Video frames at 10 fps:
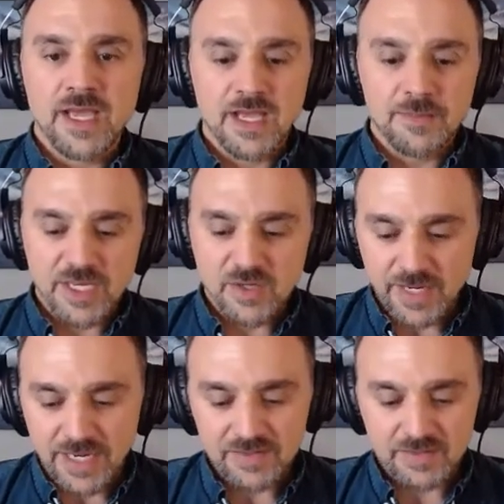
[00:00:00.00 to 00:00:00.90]
and you
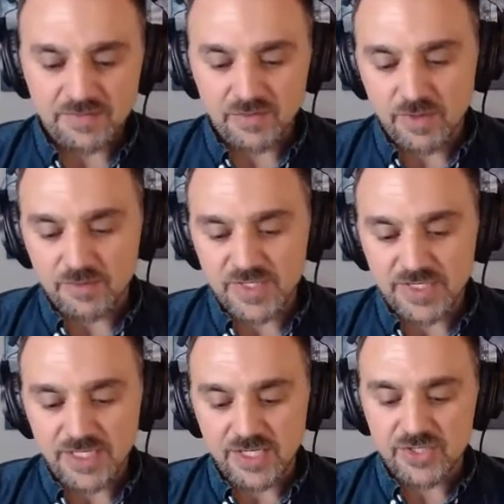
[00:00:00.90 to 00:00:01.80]
might have some different
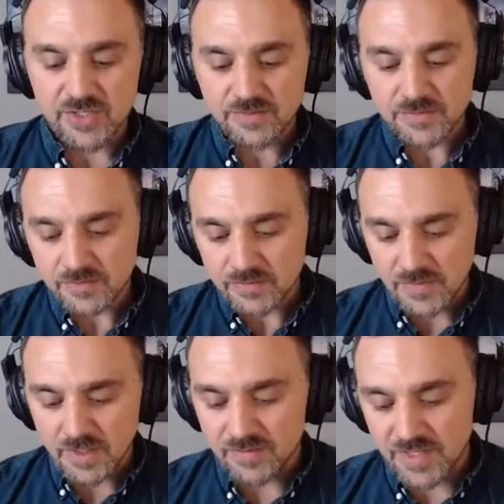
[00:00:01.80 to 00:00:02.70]
representation
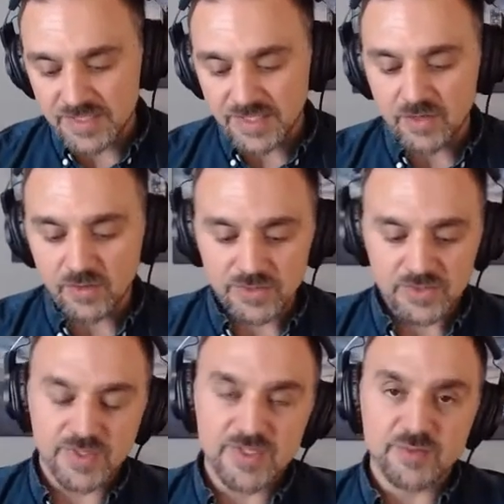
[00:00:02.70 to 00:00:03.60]
of key
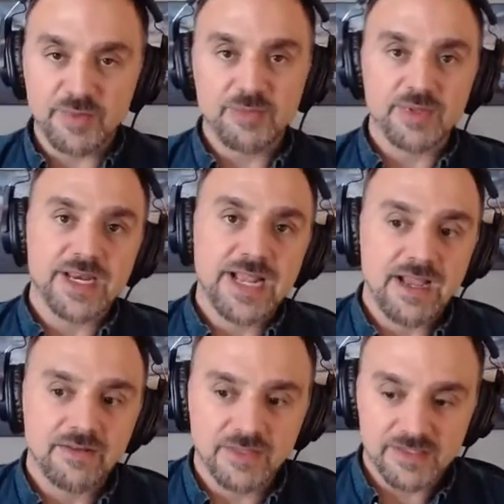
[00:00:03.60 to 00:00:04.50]
stakeholders. So these are people that
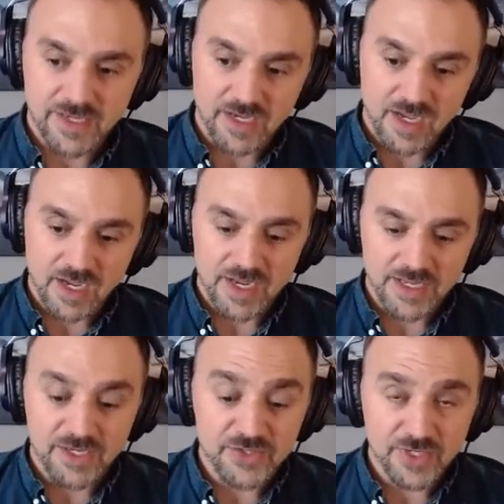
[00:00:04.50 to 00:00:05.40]
have, let's say, a high
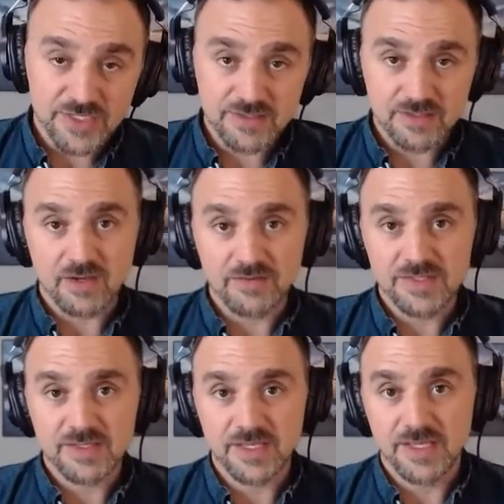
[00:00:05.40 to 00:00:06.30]
interest,
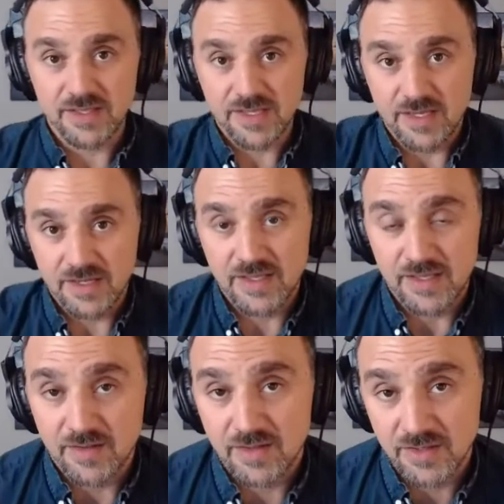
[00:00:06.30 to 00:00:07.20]
obviously, in
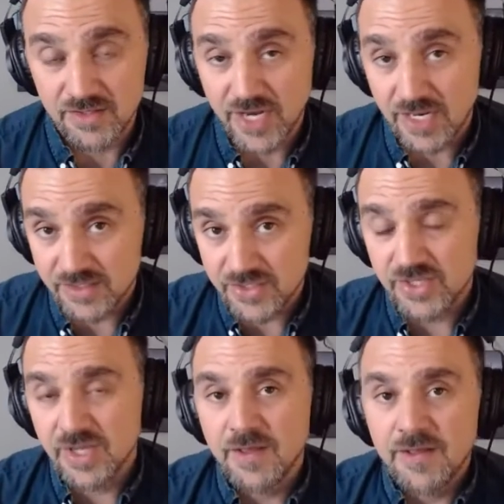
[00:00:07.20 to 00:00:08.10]
the
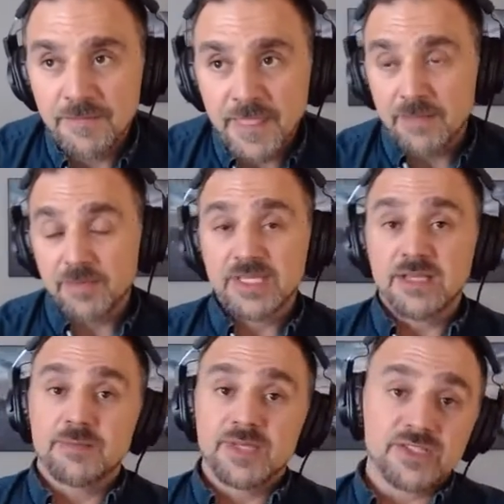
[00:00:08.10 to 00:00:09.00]
challenge, and
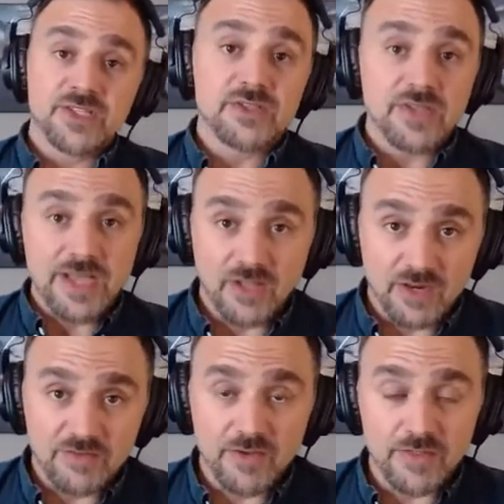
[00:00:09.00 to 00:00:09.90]
potentially also have a
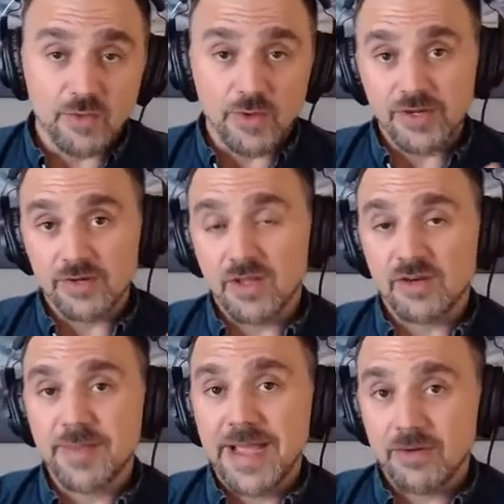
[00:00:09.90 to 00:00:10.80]
lot of authority or a
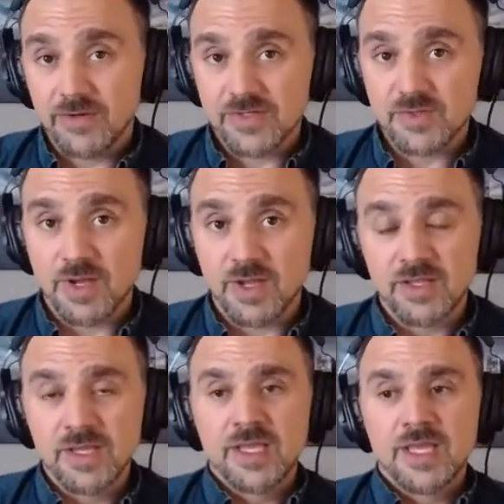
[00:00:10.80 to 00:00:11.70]
lot of power as
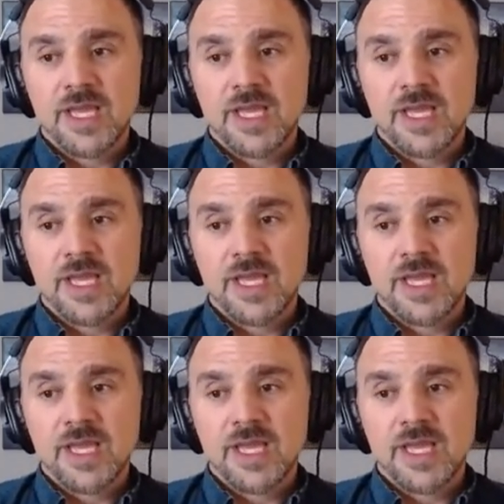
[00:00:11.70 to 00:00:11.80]
well.